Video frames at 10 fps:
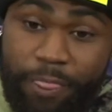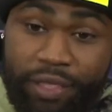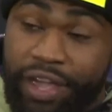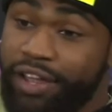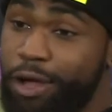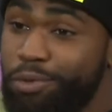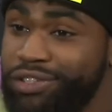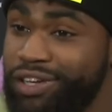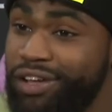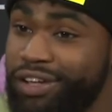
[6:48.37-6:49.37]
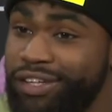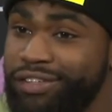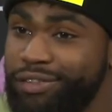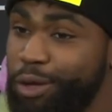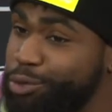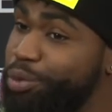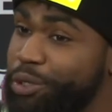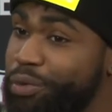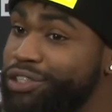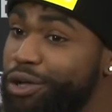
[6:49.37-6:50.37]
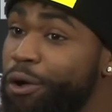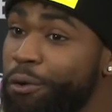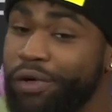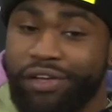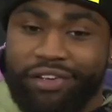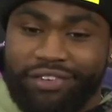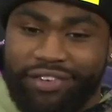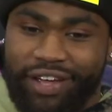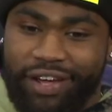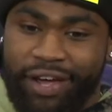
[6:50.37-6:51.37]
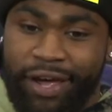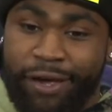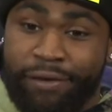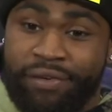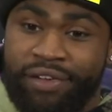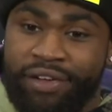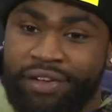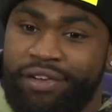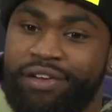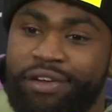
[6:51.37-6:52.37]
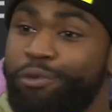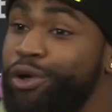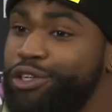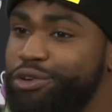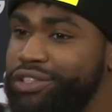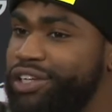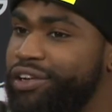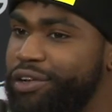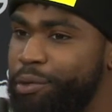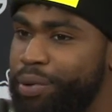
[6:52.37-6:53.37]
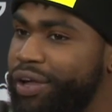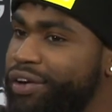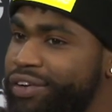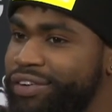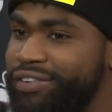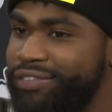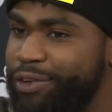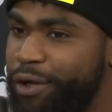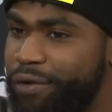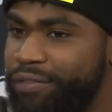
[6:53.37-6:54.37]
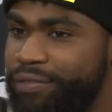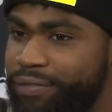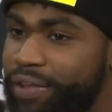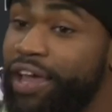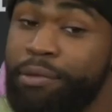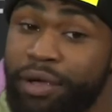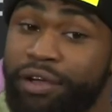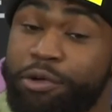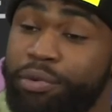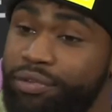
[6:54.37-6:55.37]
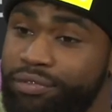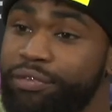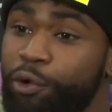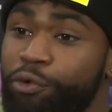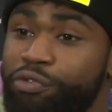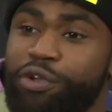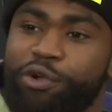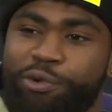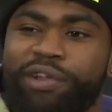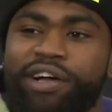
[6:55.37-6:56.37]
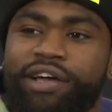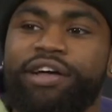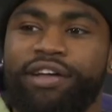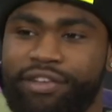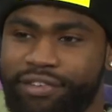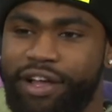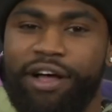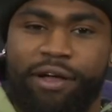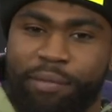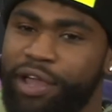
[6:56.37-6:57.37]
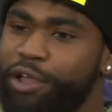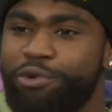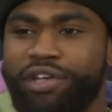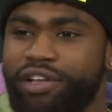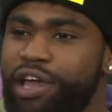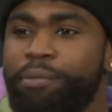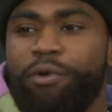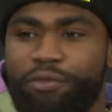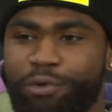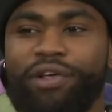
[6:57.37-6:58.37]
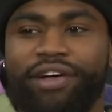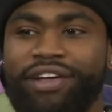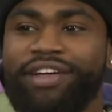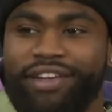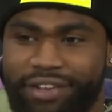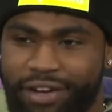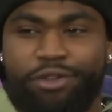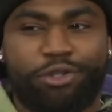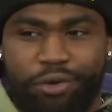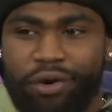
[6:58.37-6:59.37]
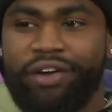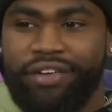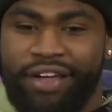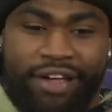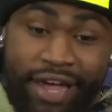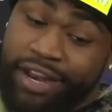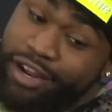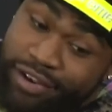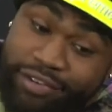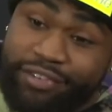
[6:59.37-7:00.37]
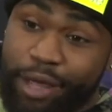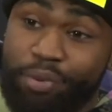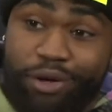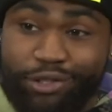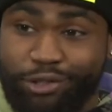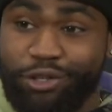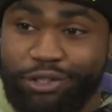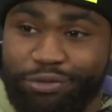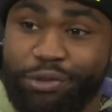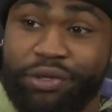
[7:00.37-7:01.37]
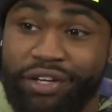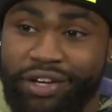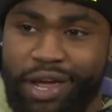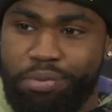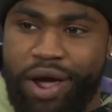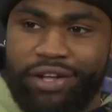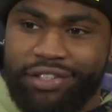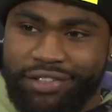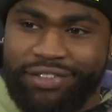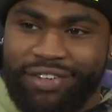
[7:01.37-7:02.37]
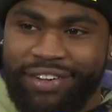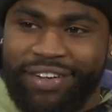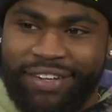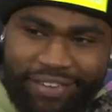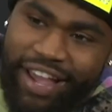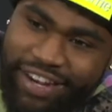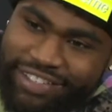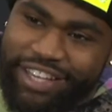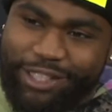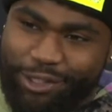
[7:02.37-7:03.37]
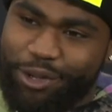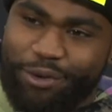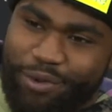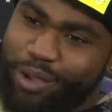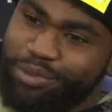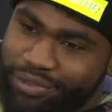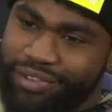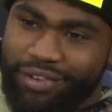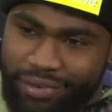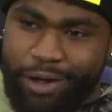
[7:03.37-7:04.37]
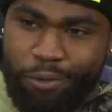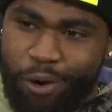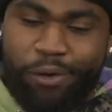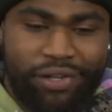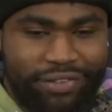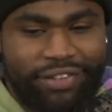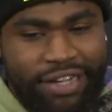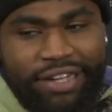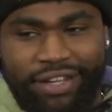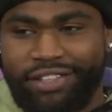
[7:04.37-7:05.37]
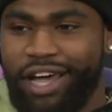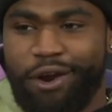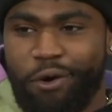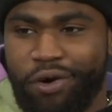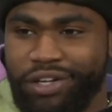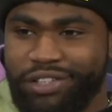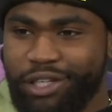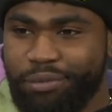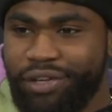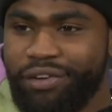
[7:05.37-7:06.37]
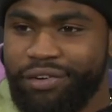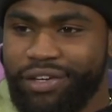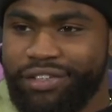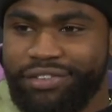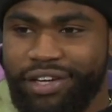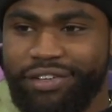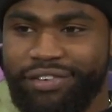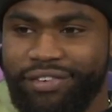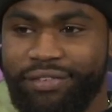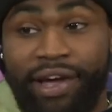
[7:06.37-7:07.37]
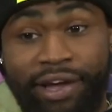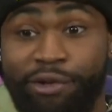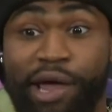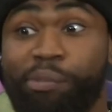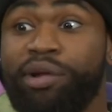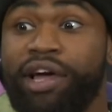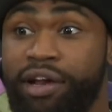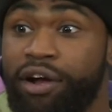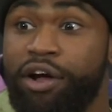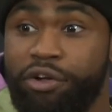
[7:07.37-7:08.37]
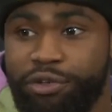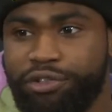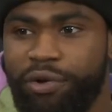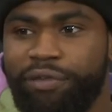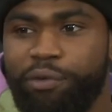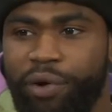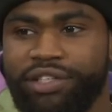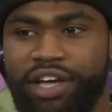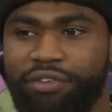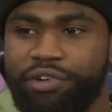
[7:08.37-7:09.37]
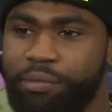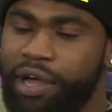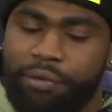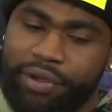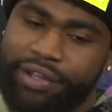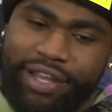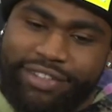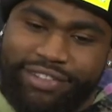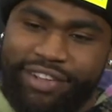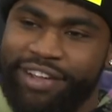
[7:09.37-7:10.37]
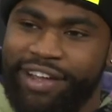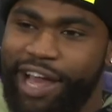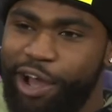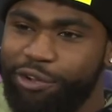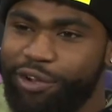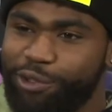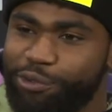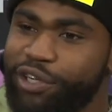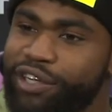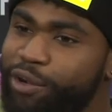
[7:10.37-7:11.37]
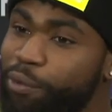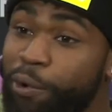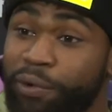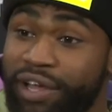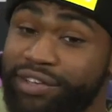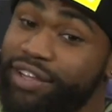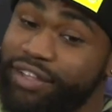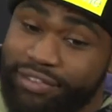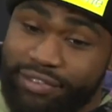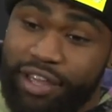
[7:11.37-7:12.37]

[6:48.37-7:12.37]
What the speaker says: Yeah, that was pretty much the whole week. And when you start telling the competitor, you know, hey, man, you've been on the field, you look good. Oh, man, you did that move, you look good. And you start, and then that person starts to feel good practice, and he's getting starting reps and rolling. It's kind of hard to tell him, you know, hey, you're not playing at all. You're just going to have to wait till after the bye week. That's Coach Reed doesn't roll like that.